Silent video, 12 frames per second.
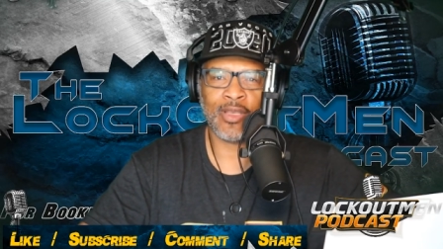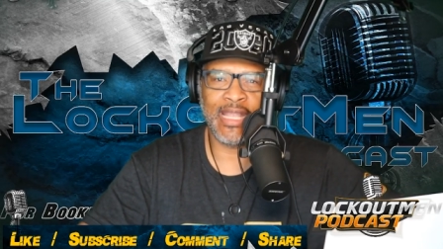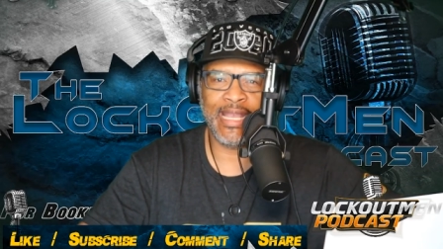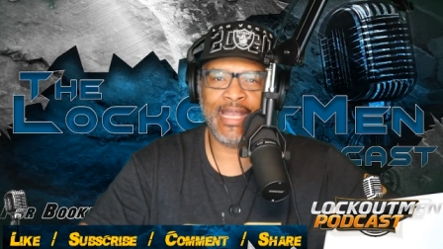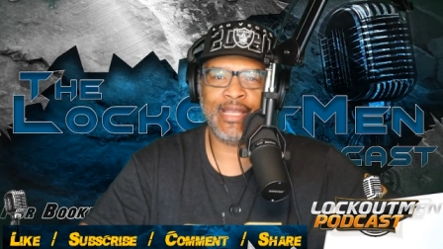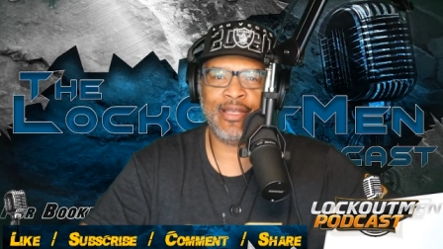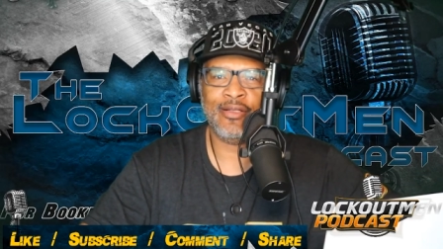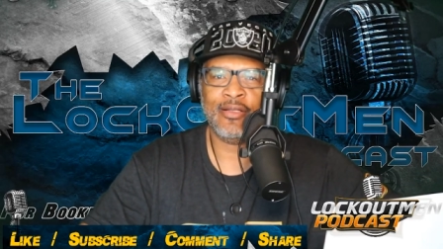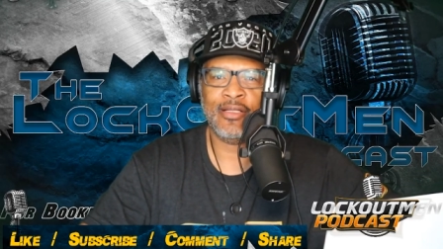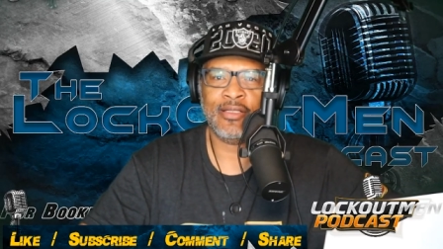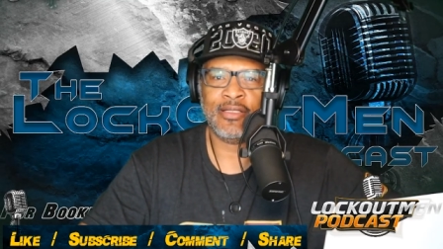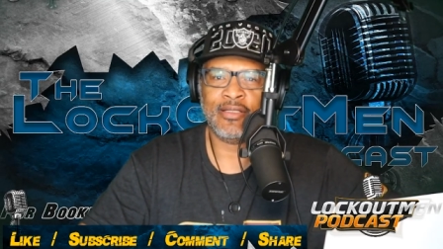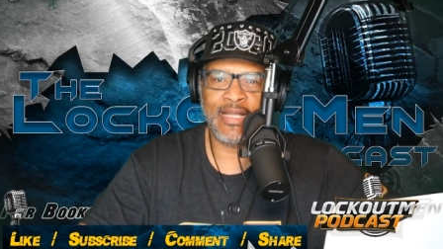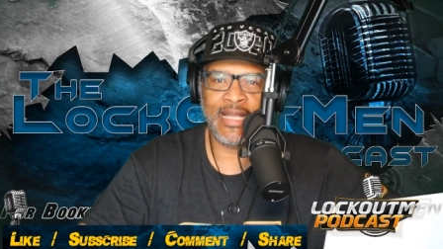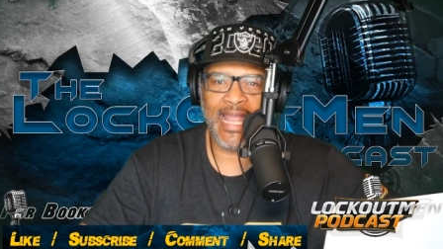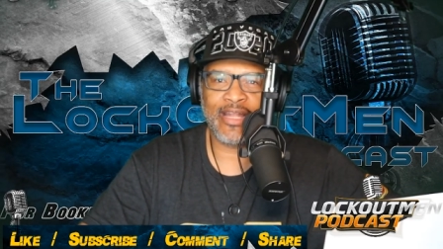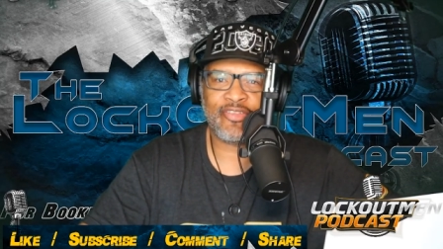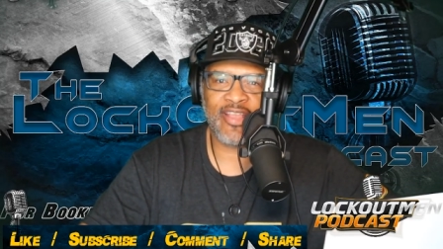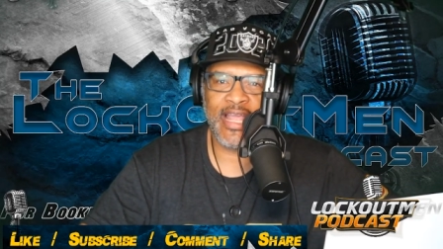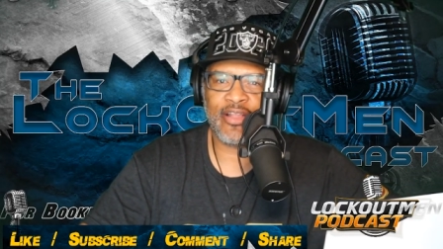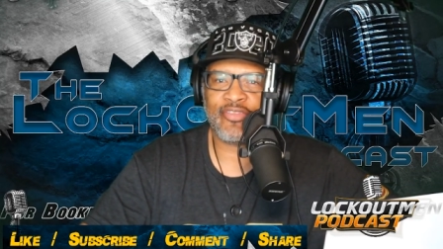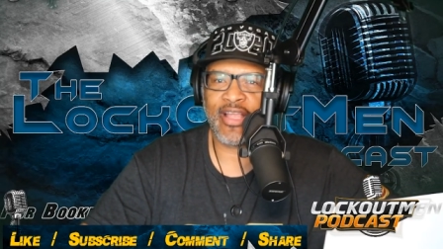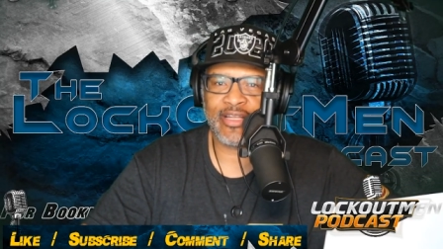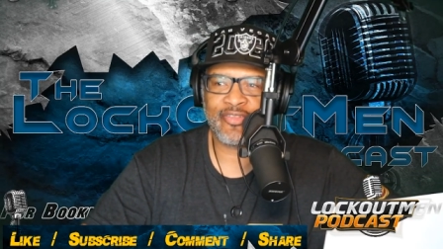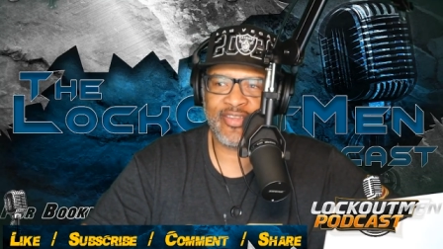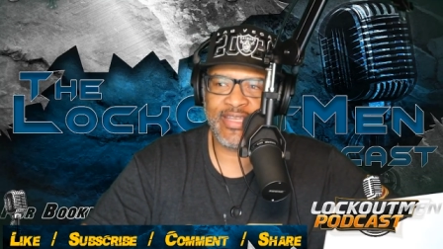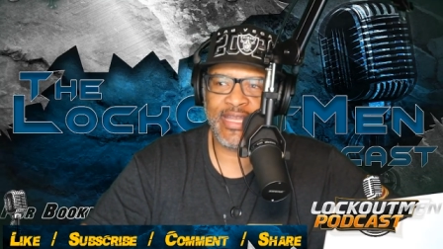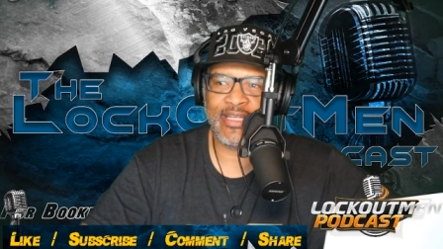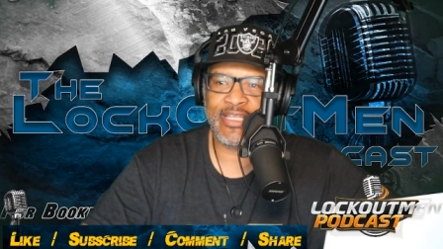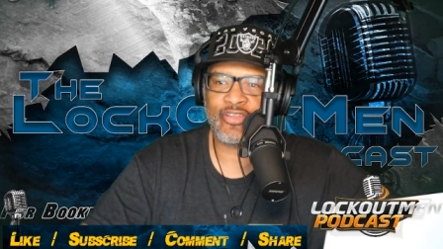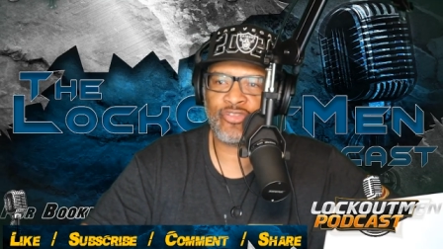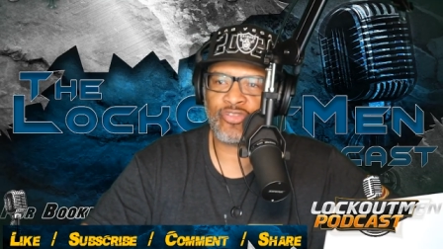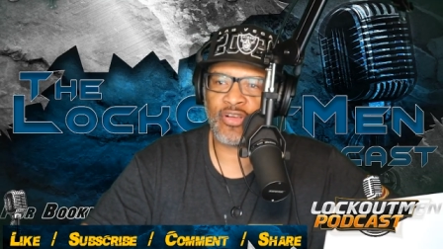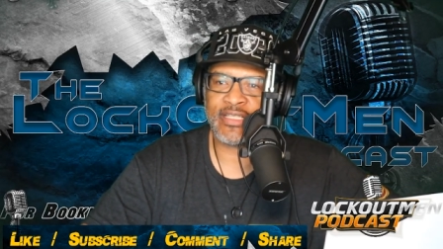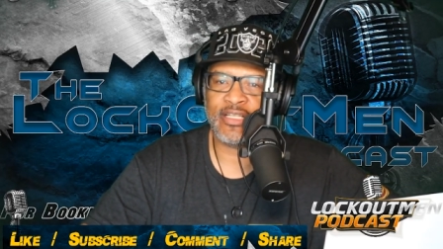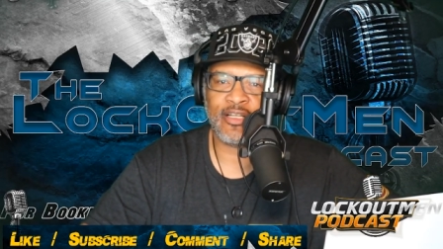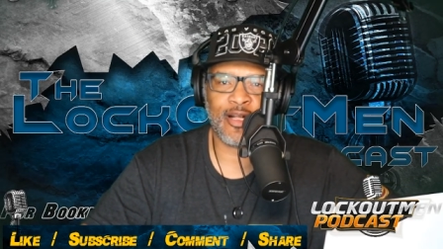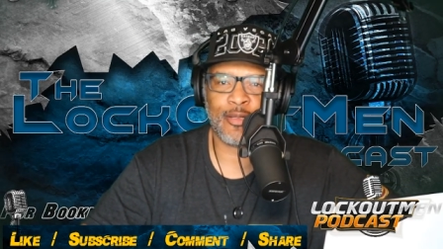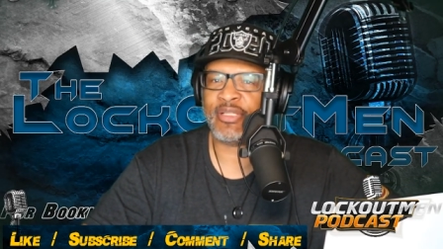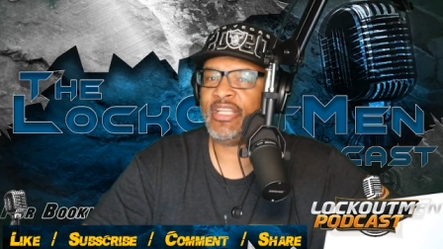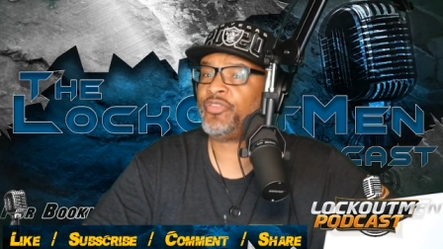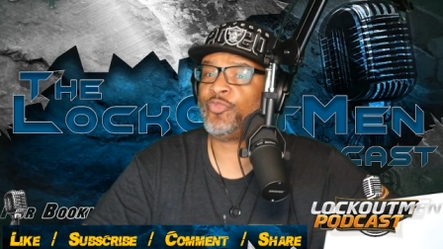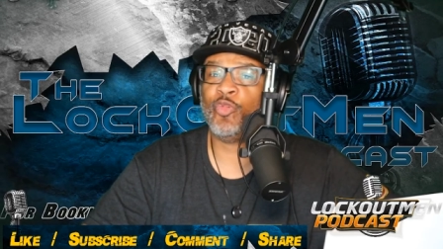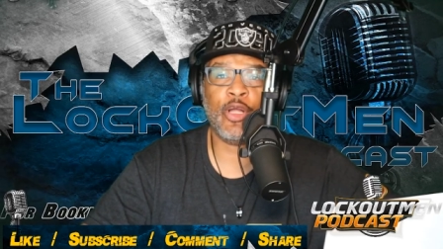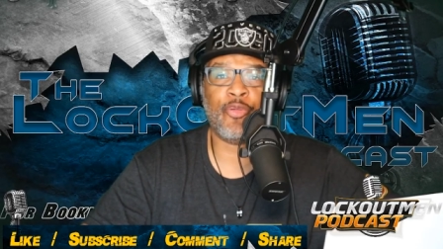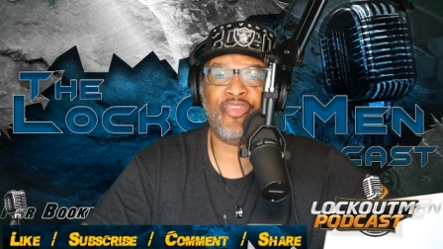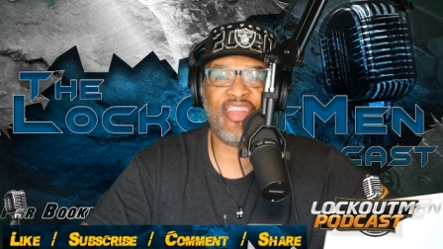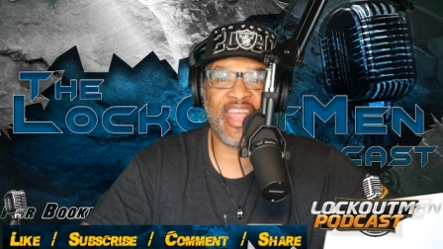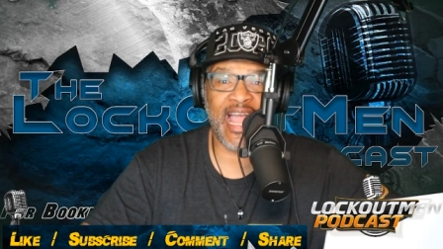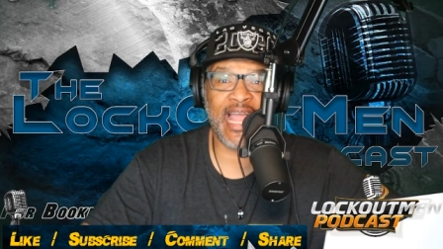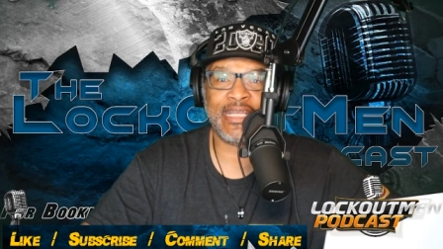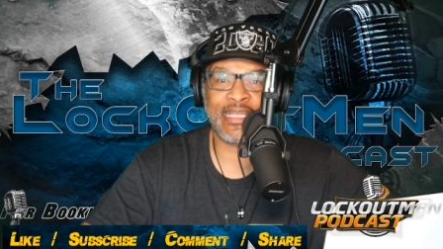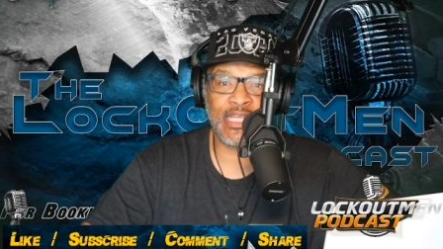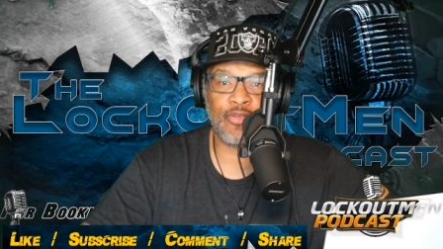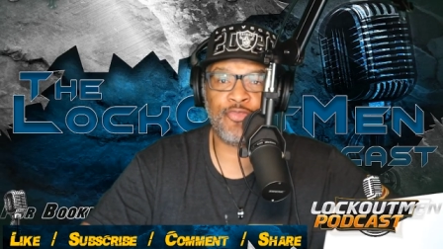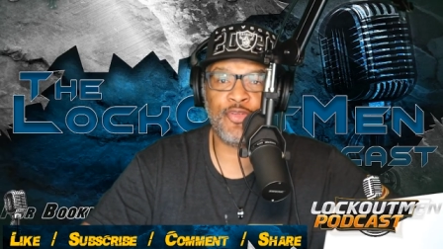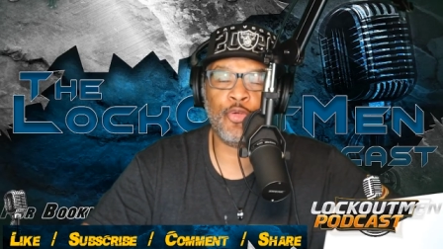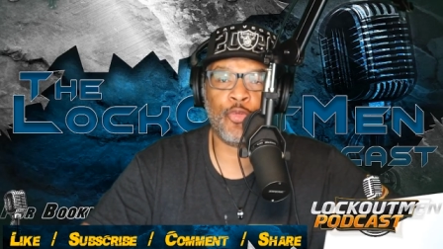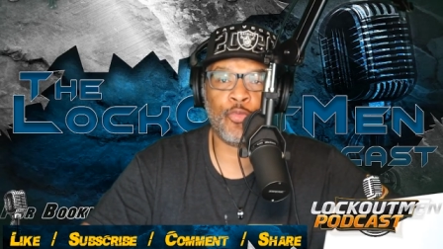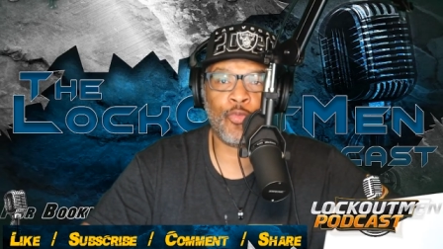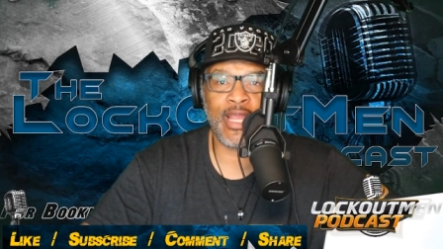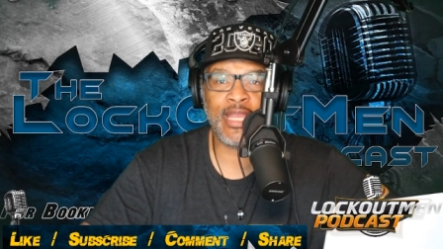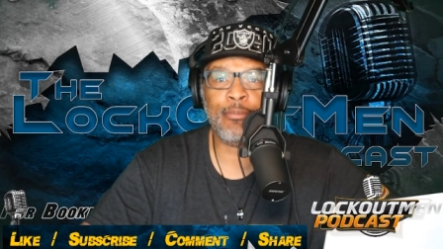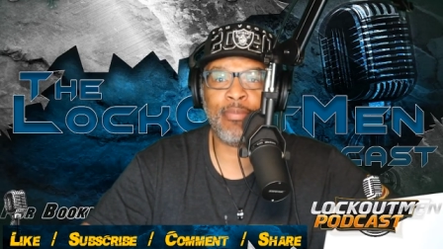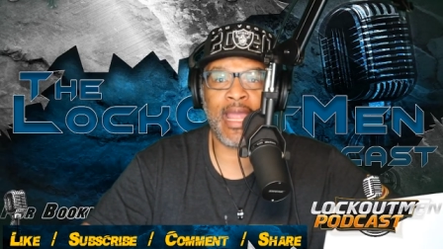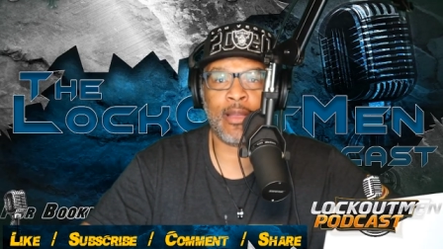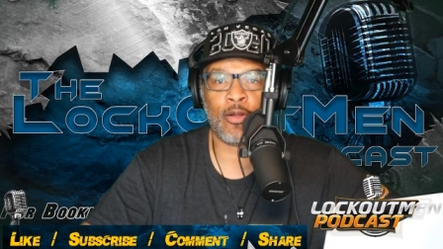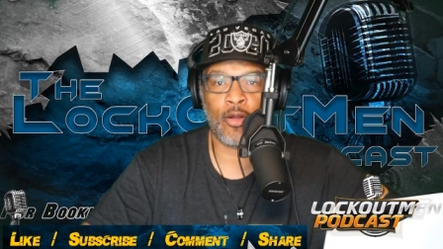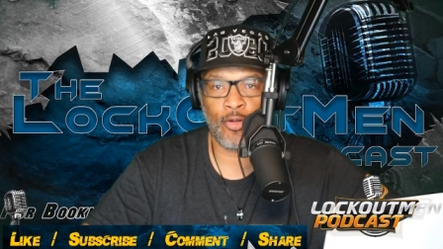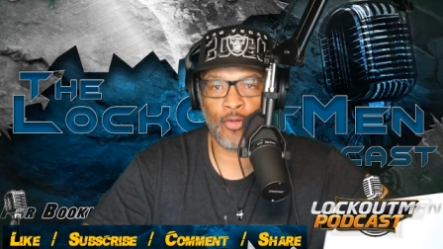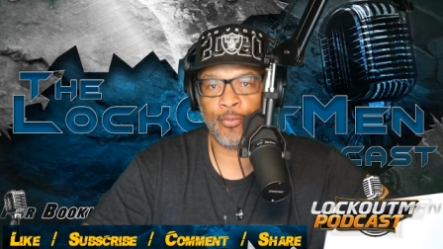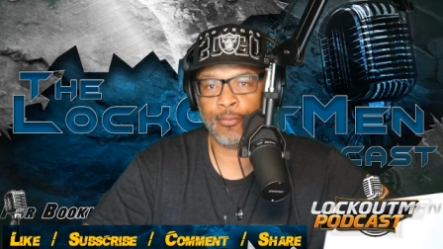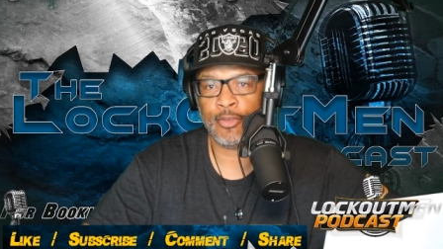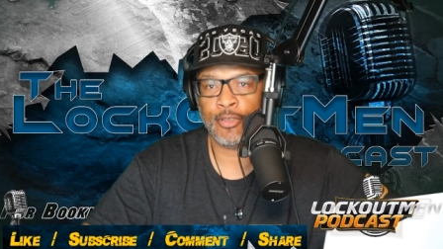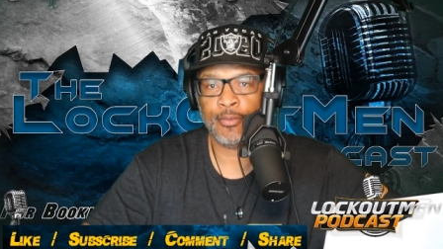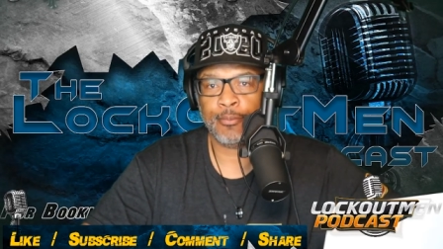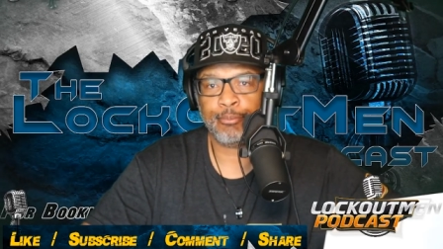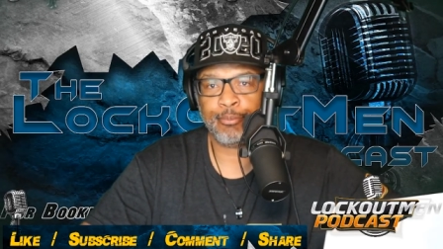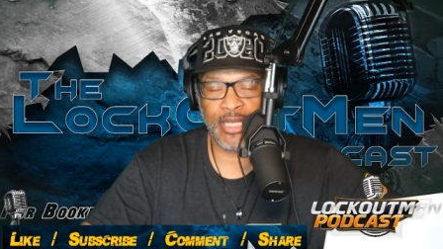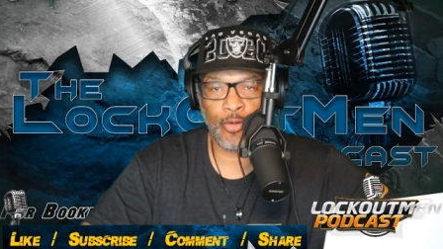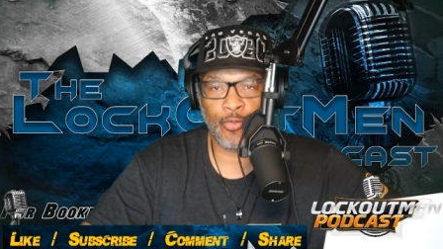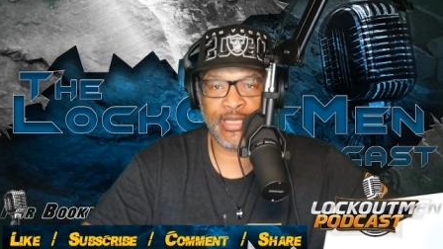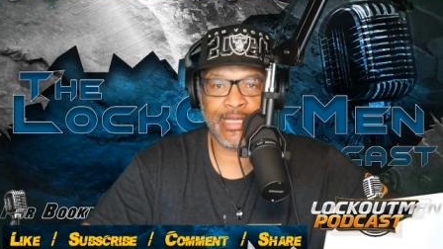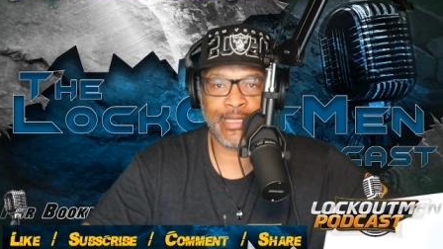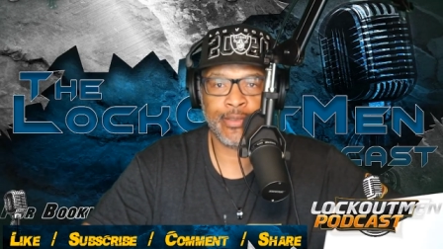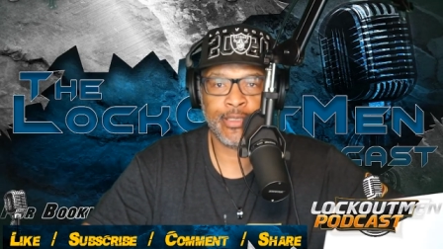And nine times out of ten, these trucking companies will not give you a way back home, period.